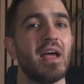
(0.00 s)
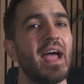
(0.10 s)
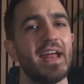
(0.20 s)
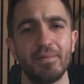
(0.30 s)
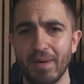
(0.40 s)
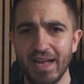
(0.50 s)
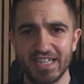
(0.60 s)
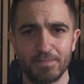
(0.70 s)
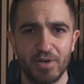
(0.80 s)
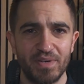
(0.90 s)
And in my
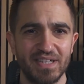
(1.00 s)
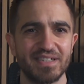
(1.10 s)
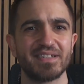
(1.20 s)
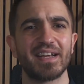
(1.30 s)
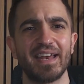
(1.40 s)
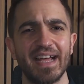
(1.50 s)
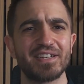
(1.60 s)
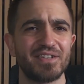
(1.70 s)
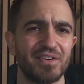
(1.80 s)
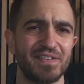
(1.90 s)
experience, the
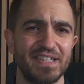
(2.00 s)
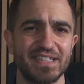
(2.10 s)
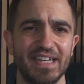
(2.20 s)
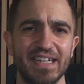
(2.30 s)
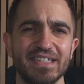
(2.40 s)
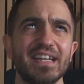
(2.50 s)
connection on these things